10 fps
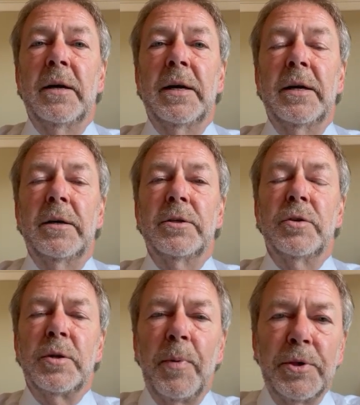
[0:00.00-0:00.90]
So
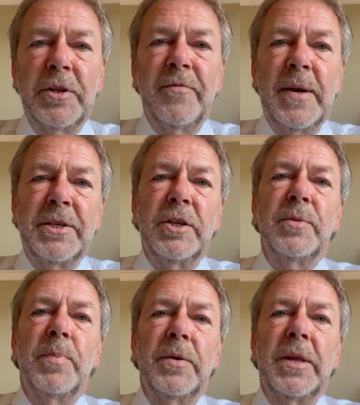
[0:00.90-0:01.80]
it's a positive
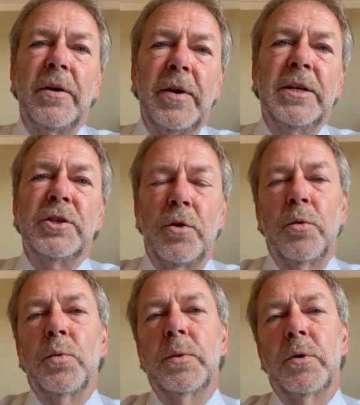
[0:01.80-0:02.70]
message, but there is
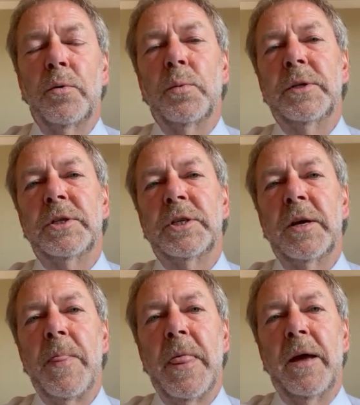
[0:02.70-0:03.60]
always
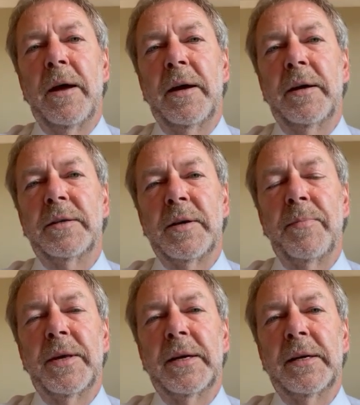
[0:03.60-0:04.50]

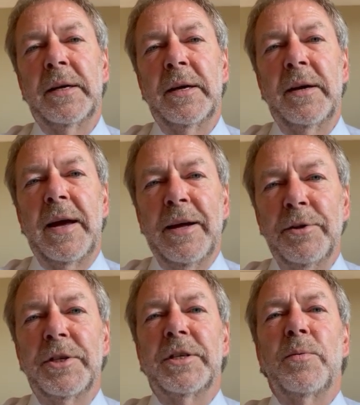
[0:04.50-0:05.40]
something
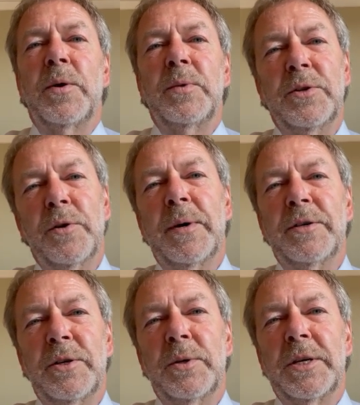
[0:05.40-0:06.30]
else when we talk about
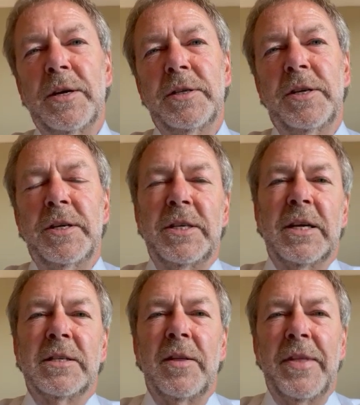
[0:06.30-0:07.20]
suicide
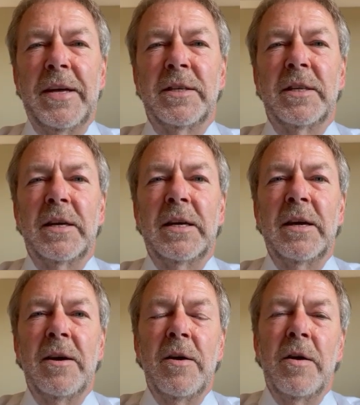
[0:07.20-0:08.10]
statistics, and that's the
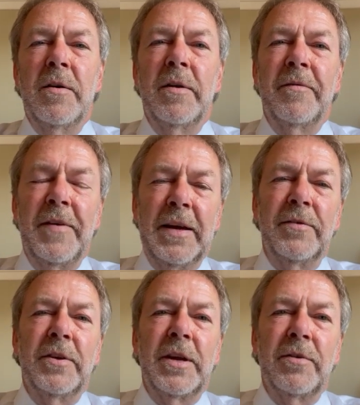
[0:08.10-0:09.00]
fact
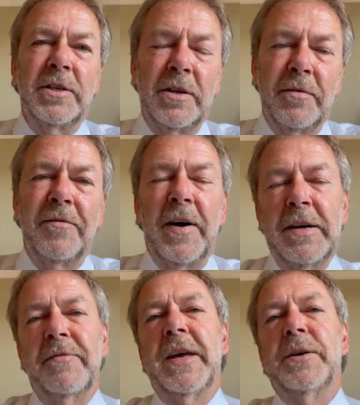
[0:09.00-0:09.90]
that there are still
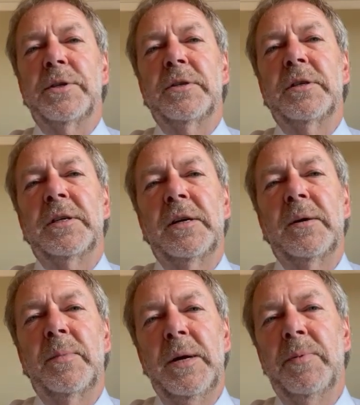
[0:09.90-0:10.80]
5,000
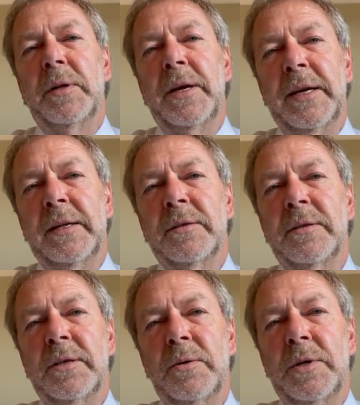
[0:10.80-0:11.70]
people in
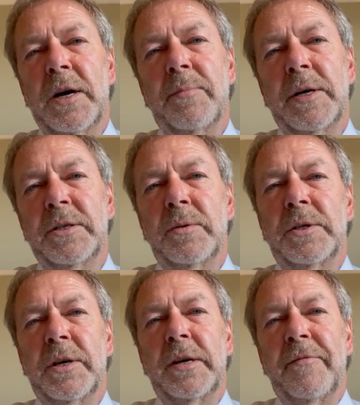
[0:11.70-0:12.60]
England who die by
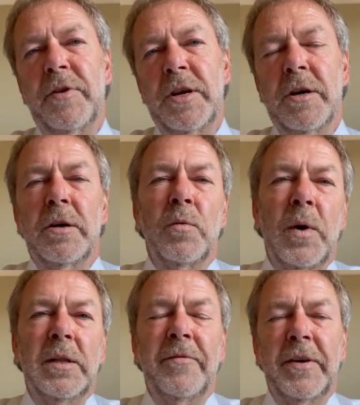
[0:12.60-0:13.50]
suicide every year. And
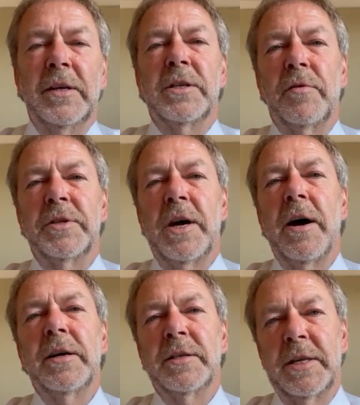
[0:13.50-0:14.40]
while the figures are as
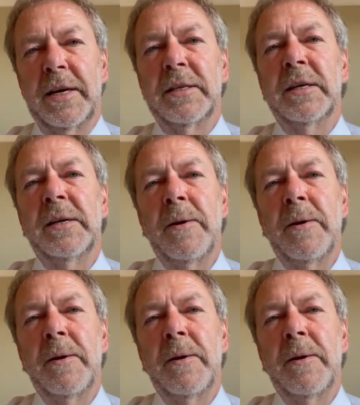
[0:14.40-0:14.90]
high as that,